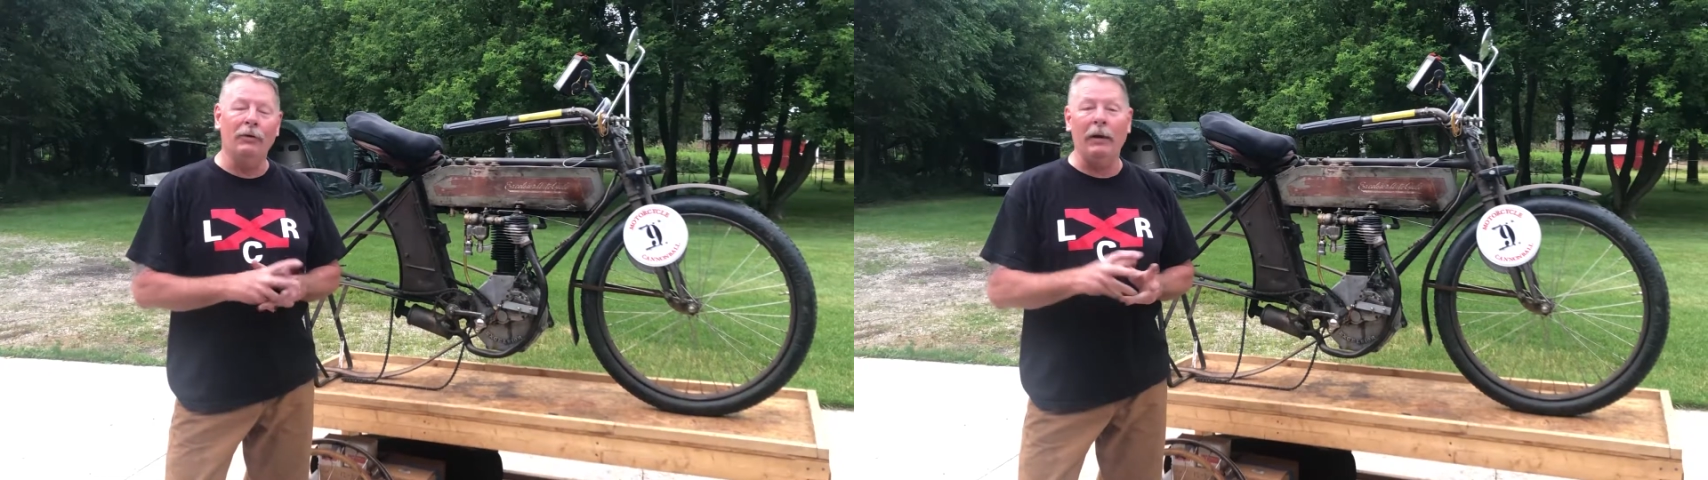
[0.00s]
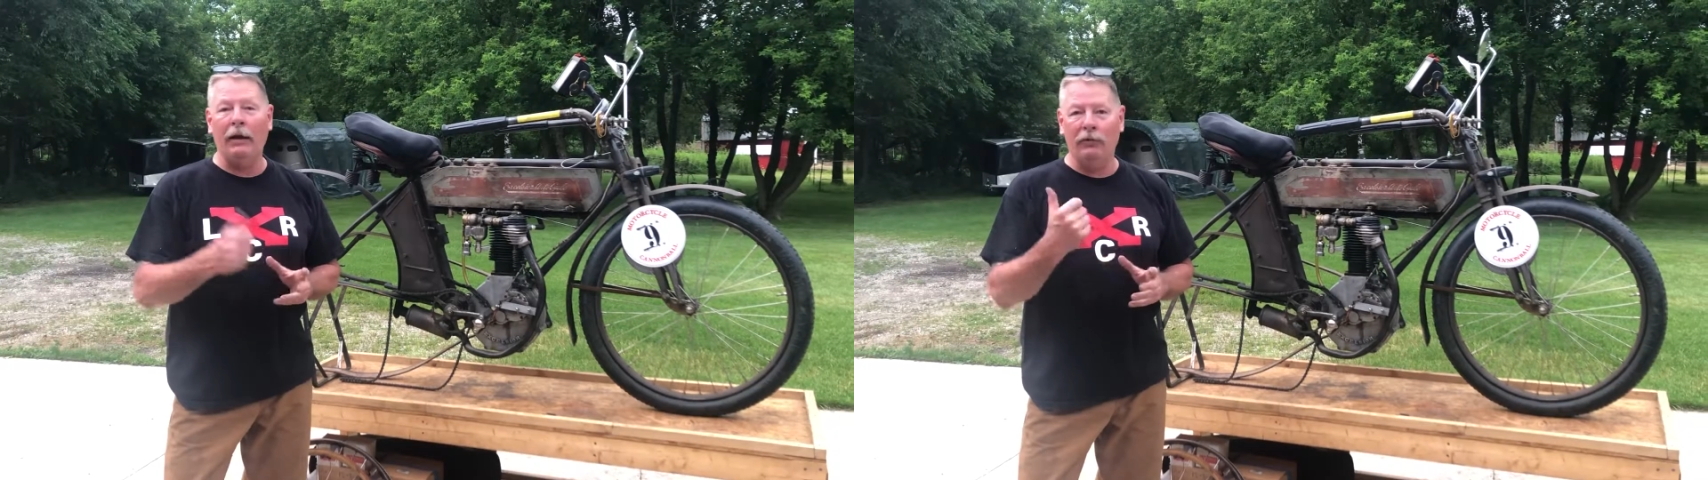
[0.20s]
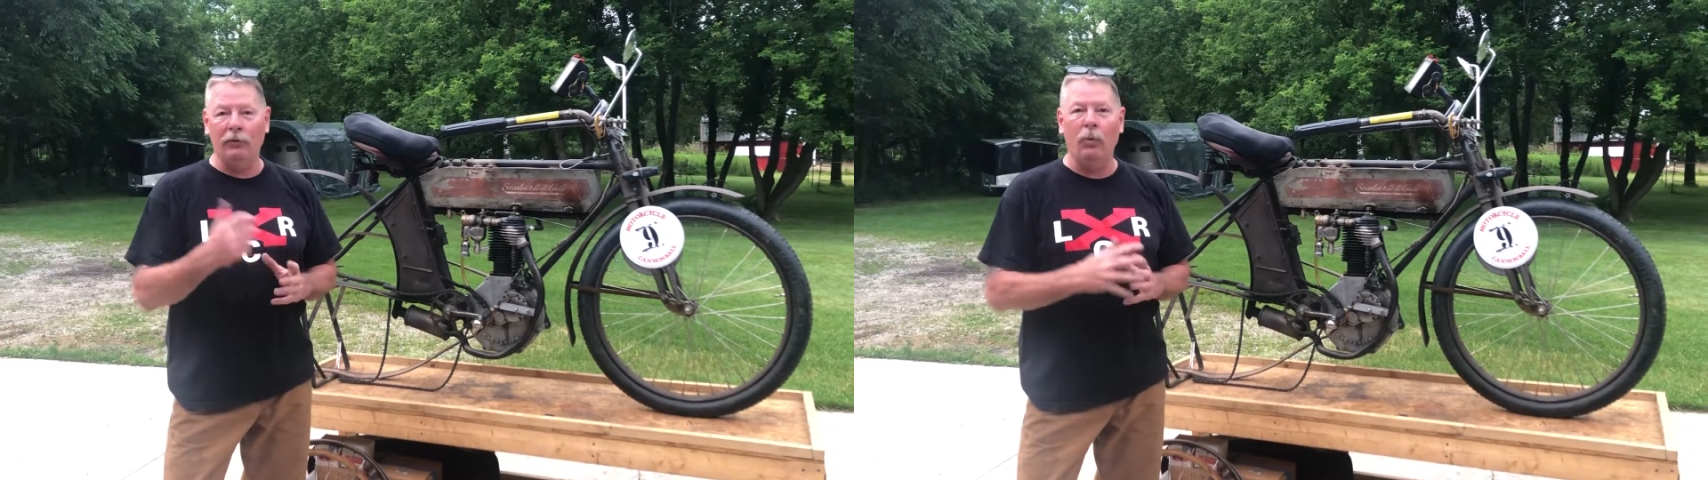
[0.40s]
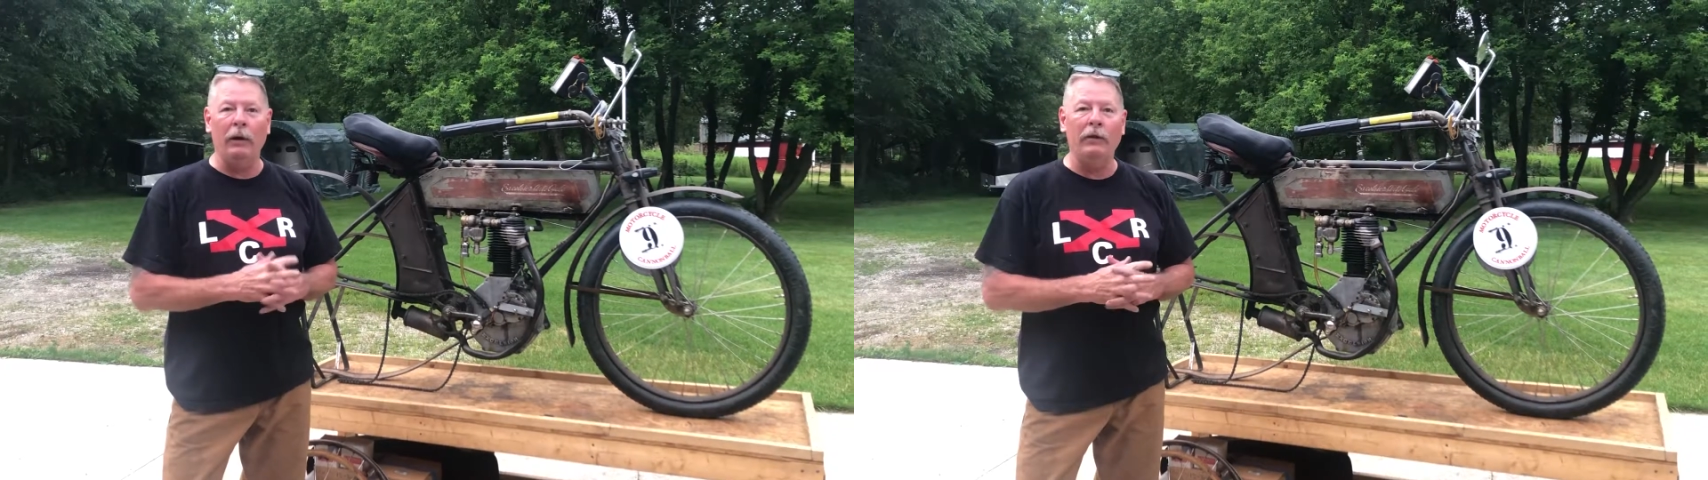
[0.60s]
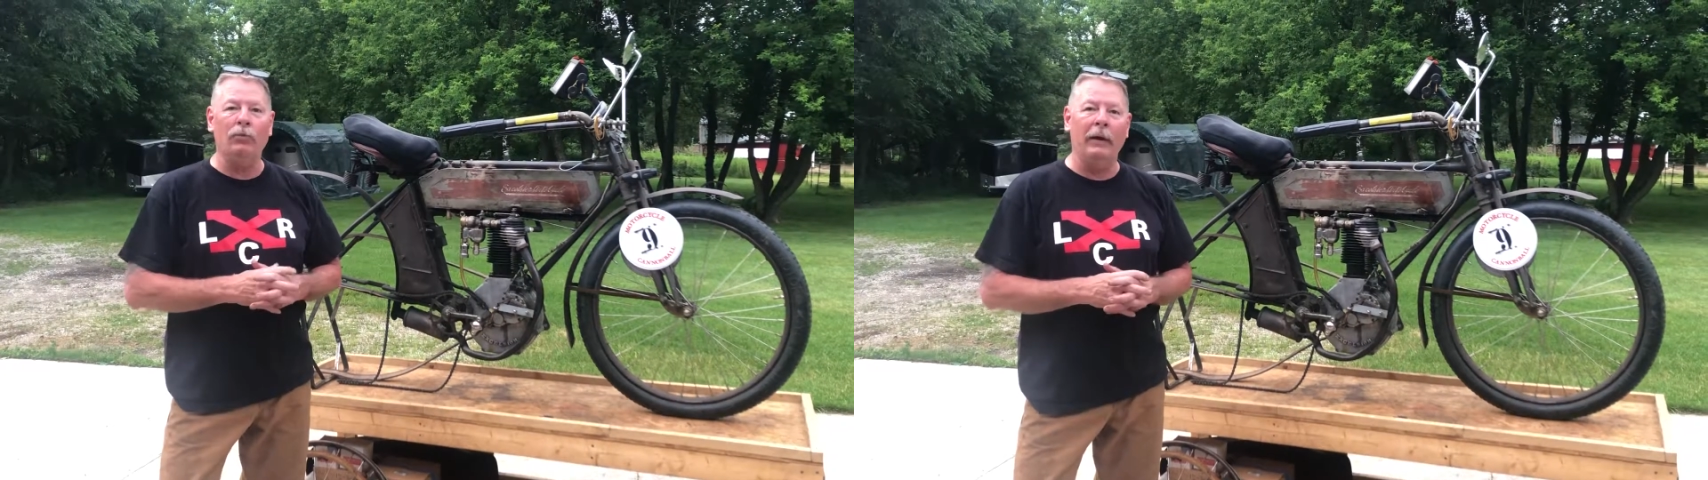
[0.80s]
or actually
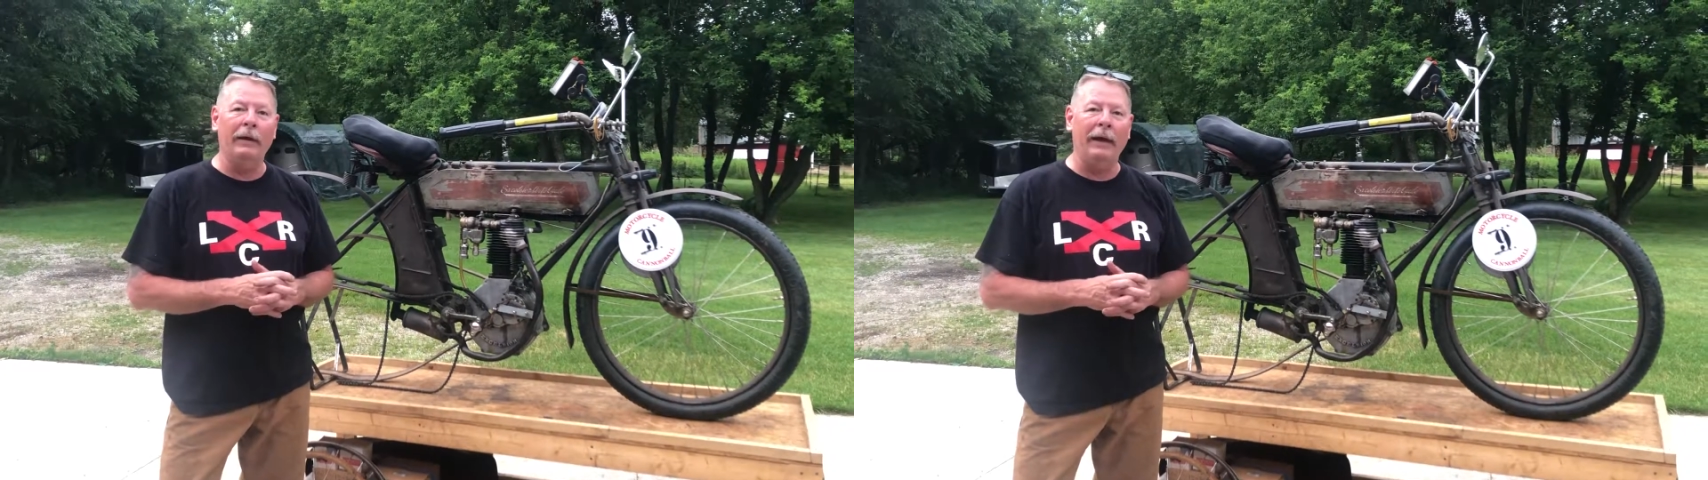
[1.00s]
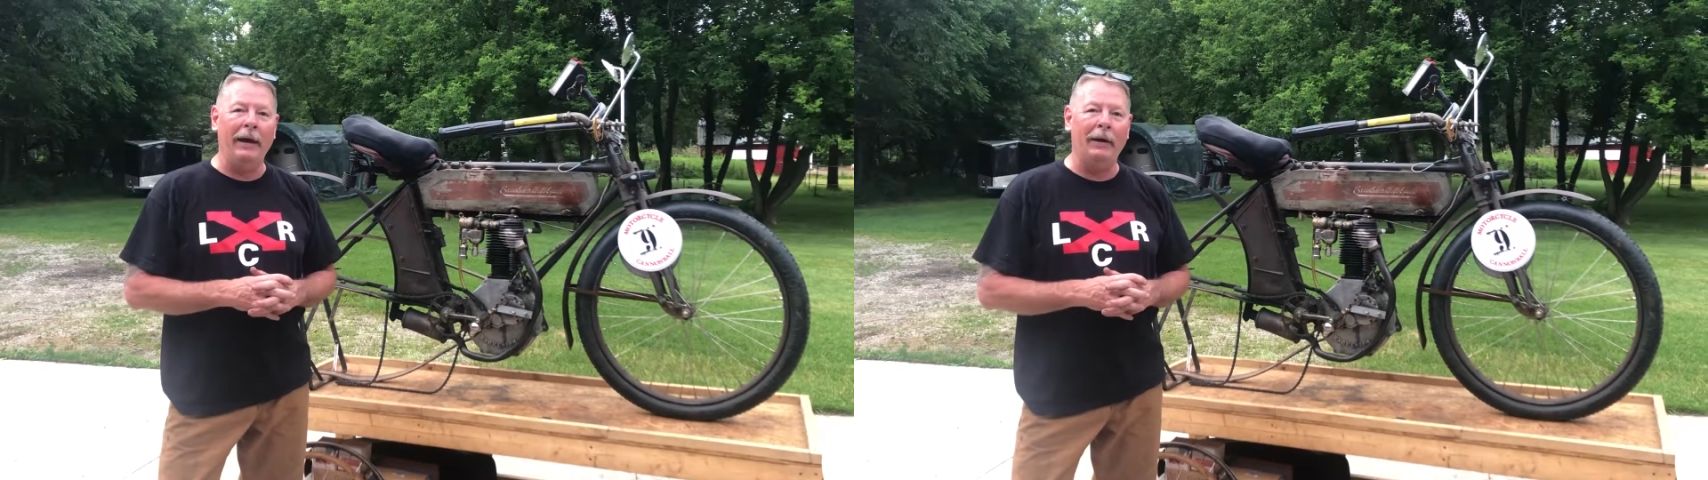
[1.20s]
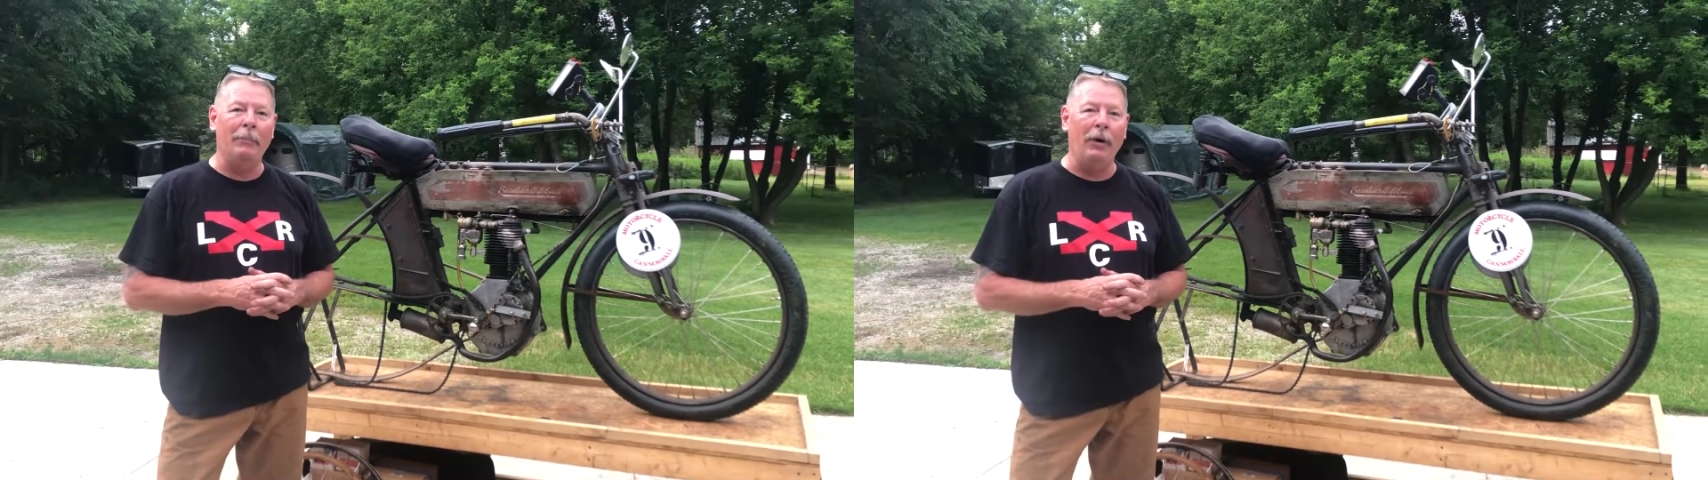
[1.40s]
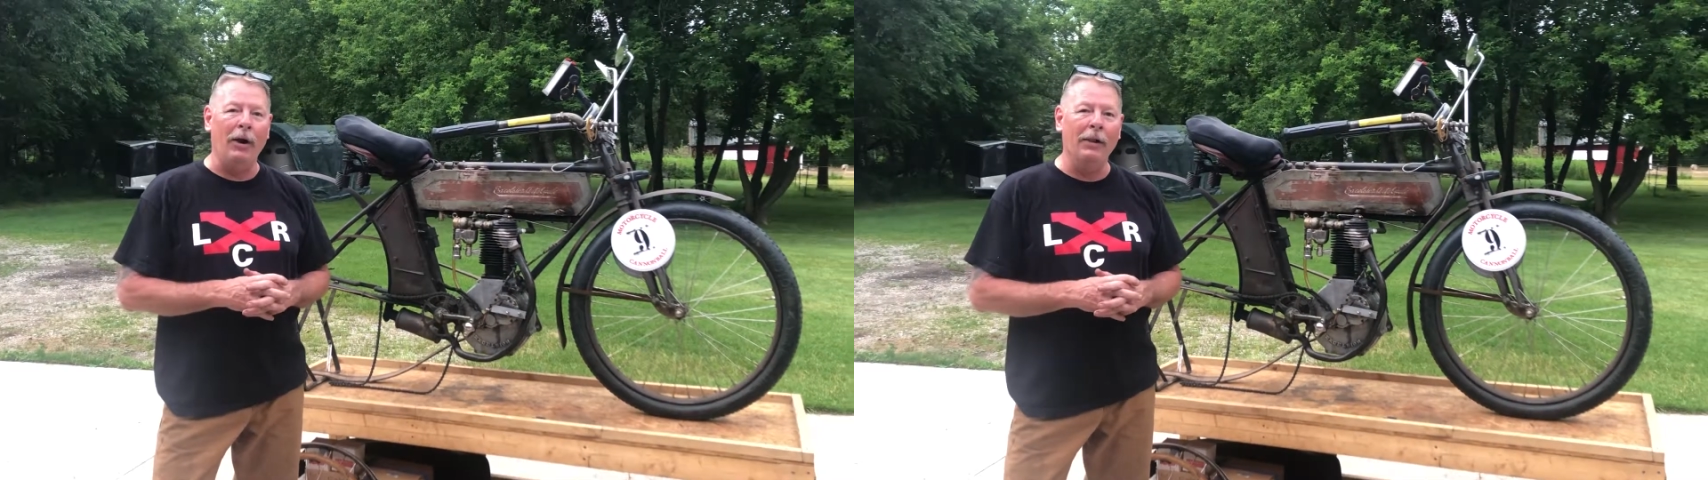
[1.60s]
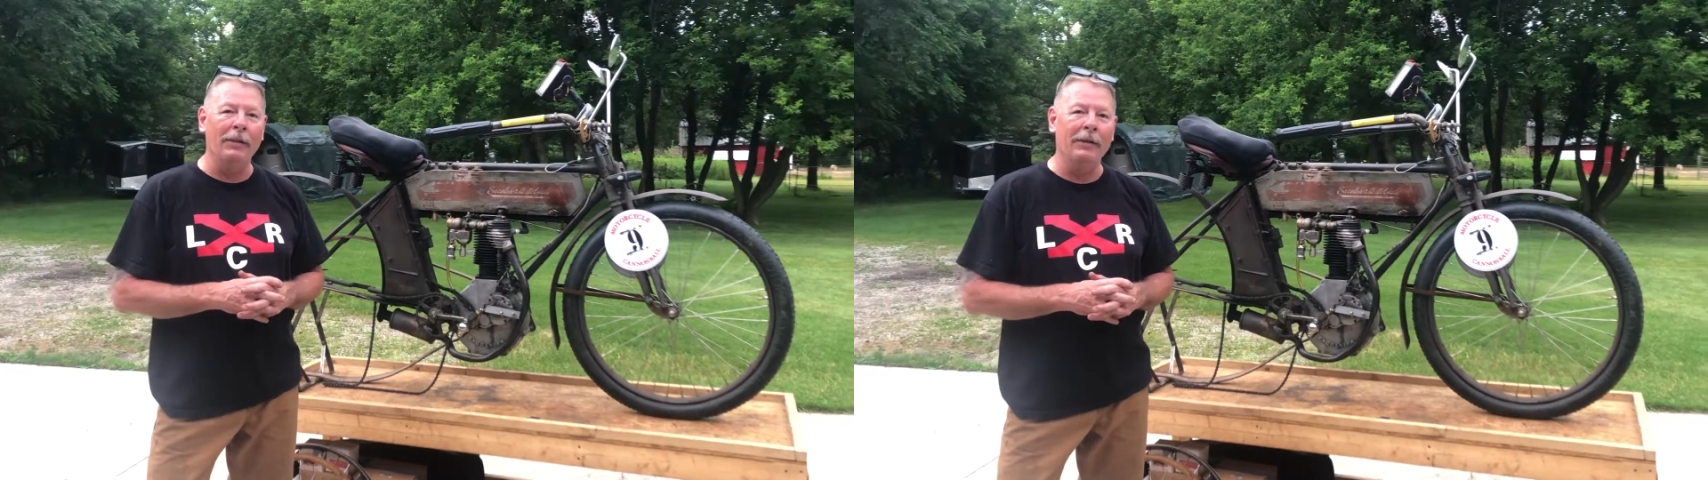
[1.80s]
2020 Cannonball,